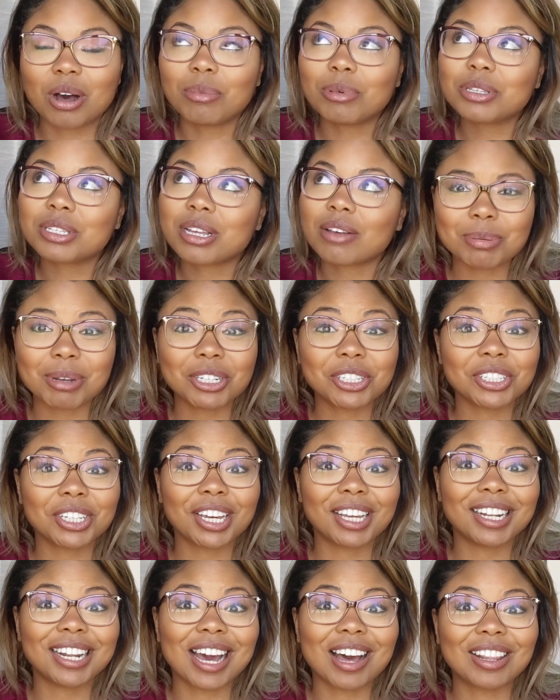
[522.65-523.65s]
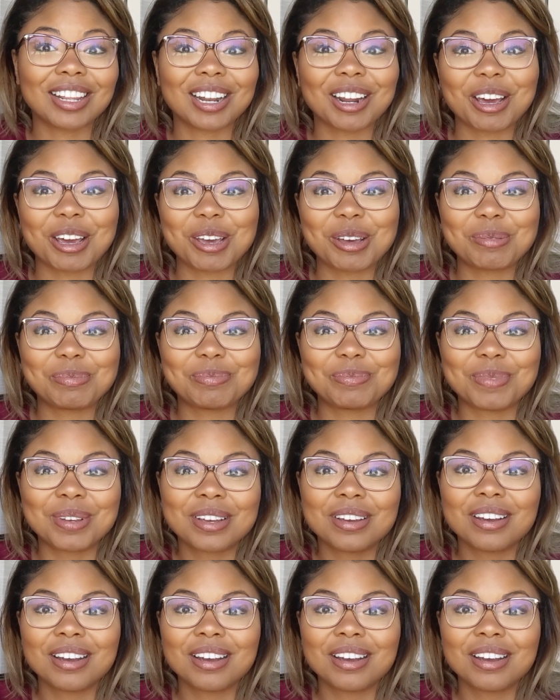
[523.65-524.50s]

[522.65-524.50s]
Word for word: almost especially now that I am